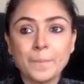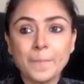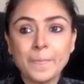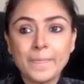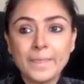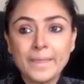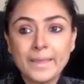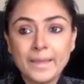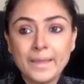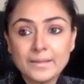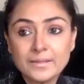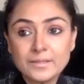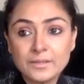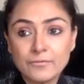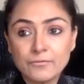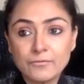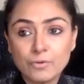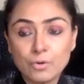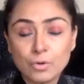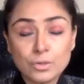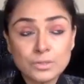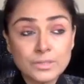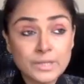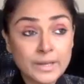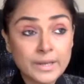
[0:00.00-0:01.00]
yes, of
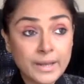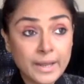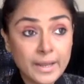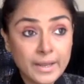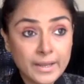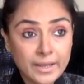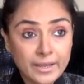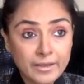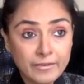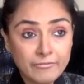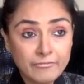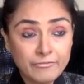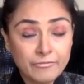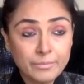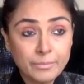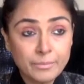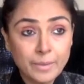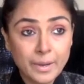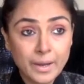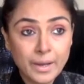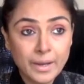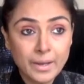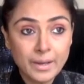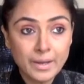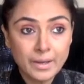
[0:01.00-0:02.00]
course, and I give
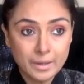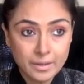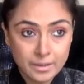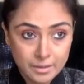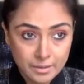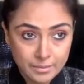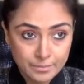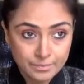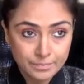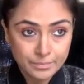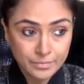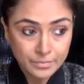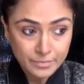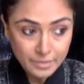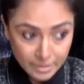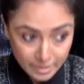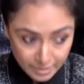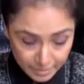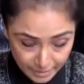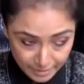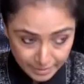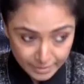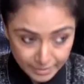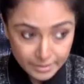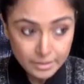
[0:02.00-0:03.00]
my
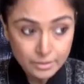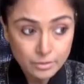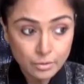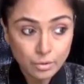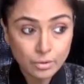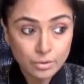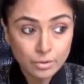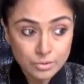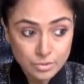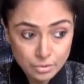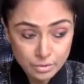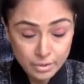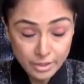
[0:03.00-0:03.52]
credit also to